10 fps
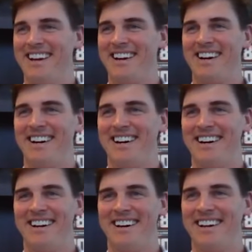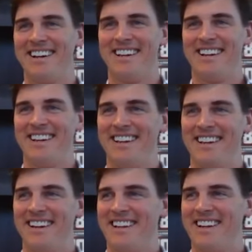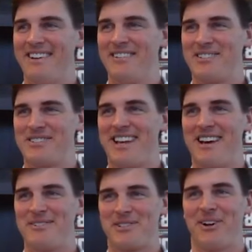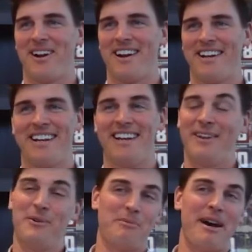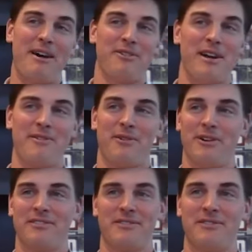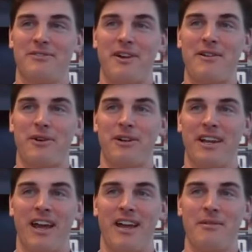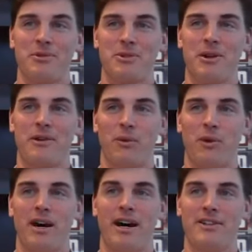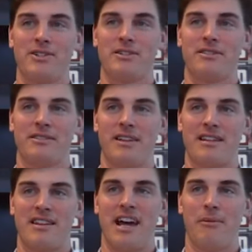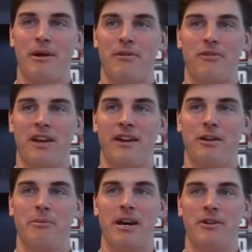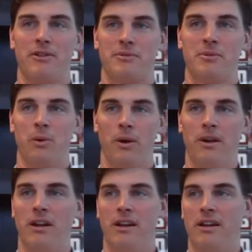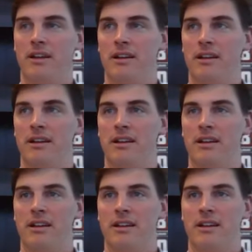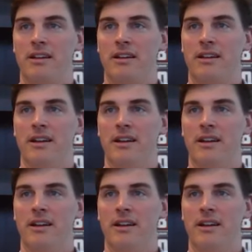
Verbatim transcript: Uh, that was that was great. Again, one of my favorite favorite games to ever watch as an Alabama fan, no matter the sport. Yeah.